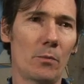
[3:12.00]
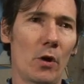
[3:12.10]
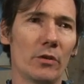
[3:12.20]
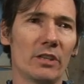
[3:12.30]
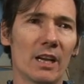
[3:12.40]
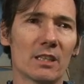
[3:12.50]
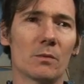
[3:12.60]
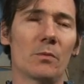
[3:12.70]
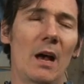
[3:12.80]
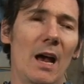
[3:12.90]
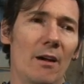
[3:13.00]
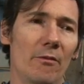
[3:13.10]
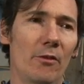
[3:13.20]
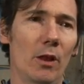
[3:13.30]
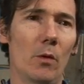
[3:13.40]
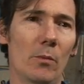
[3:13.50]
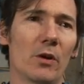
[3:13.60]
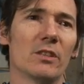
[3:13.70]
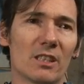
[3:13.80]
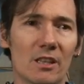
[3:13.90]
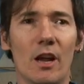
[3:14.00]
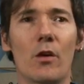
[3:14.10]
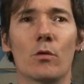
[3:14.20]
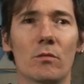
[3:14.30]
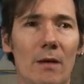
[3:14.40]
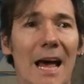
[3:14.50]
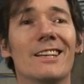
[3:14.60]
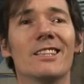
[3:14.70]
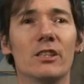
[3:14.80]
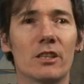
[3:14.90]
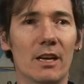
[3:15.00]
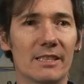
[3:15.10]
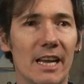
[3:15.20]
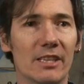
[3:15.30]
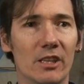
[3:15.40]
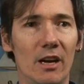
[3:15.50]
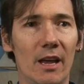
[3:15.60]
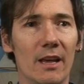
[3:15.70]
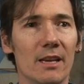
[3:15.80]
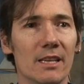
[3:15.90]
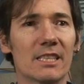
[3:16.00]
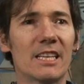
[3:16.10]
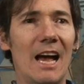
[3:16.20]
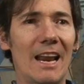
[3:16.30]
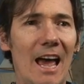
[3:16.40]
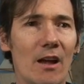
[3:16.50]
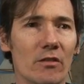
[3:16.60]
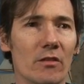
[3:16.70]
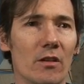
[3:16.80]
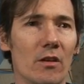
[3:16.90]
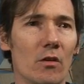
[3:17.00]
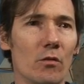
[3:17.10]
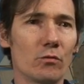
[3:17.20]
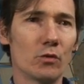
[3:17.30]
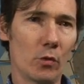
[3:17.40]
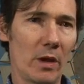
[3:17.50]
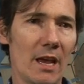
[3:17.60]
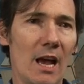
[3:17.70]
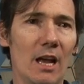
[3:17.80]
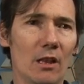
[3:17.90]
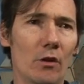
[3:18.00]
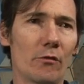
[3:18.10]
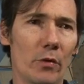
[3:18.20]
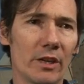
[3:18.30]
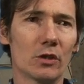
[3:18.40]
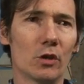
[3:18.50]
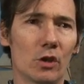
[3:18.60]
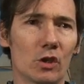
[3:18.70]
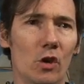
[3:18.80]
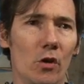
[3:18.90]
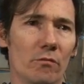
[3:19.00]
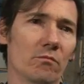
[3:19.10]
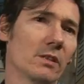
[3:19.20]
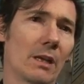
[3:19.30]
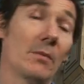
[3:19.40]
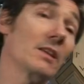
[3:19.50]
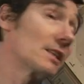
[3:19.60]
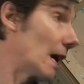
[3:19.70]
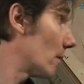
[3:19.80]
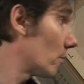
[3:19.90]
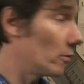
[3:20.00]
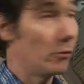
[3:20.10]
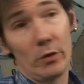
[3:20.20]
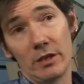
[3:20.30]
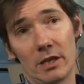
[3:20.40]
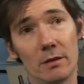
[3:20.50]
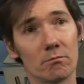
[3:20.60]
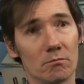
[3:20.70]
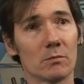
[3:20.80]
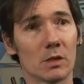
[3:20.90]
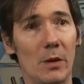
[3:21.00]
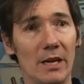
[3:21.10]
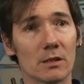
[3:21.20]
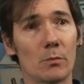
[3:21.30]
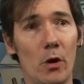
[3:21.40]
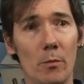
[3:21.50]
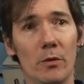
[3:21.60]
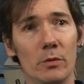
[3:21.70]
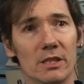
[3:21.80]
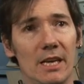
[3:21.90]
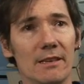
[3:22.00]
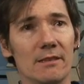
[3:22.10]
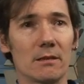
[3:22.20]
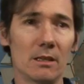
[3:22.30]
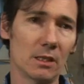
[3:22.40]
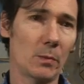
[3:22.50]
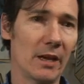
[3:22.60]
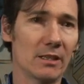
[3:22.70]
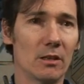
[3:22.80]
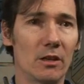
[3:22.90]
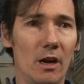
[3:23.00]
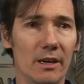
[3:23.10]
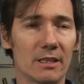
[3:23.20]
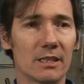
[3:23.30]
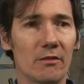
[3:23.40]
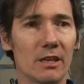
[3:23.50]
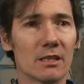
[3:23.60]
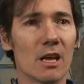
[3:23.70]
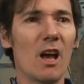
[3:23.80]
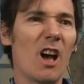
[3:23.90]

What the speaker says: projects follow a process that I call undigitization. I start out doing a lot of research on something, say the Voyager space probe that was sent into space in the 1970s.